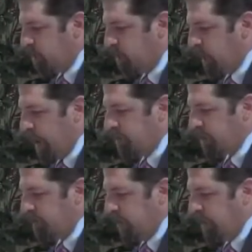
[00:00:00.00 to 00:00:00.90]
creates
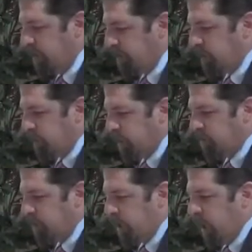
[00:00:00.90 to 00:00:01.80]
a very difficult
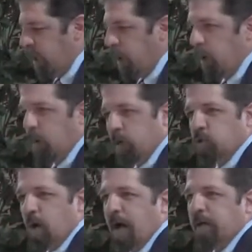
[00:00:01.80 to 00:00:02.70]
scenario when
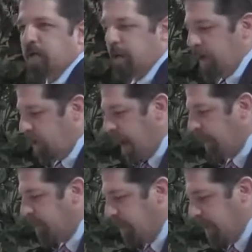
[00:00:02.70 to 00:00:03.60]
trying to
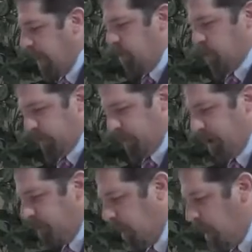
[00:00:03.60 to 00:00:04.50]
interact and engage with
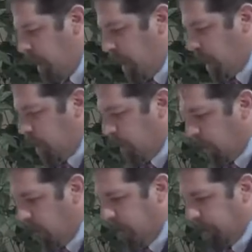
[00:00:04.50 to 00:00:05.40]
them
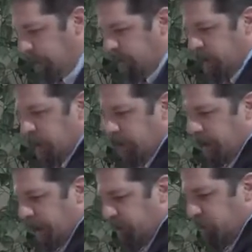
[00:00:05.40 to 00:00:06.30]
regarding the Old
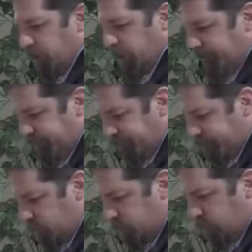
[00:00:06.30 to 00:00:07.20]
Testament.
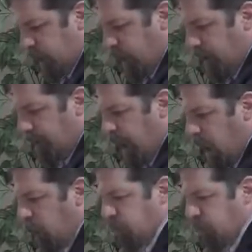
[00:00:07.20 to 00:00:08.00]
My own